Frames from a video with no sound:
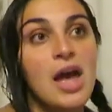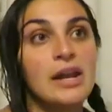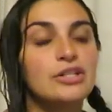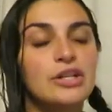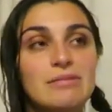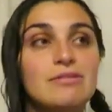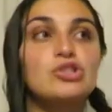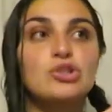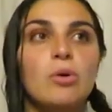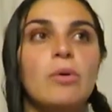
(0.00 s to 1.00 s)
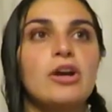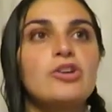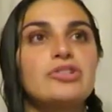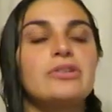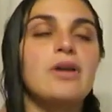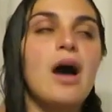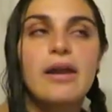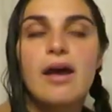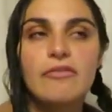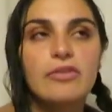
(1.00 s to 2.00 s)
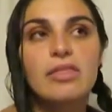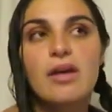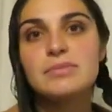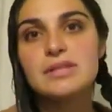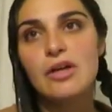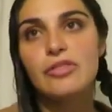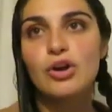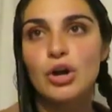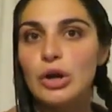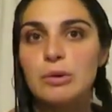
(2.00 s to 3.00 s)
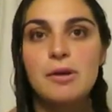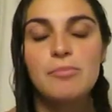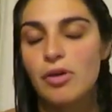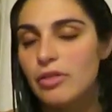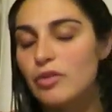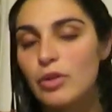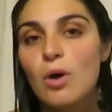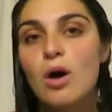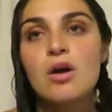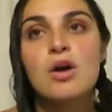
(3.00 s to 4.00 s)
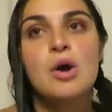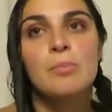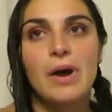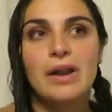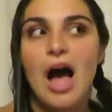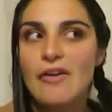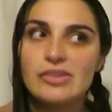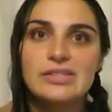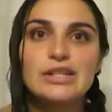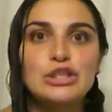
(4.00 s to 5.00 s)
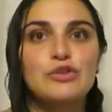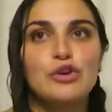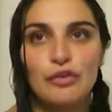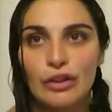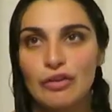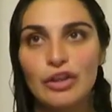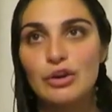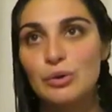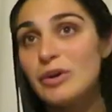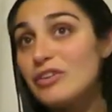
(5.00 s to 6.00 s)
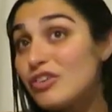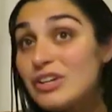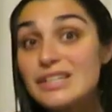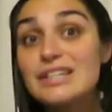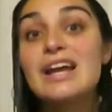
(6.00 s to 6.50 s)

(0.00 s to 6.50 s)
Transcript: And it's gonna be so weird just not having them down there, her and my brother-in-law. But obviously it's for a really, really good reason.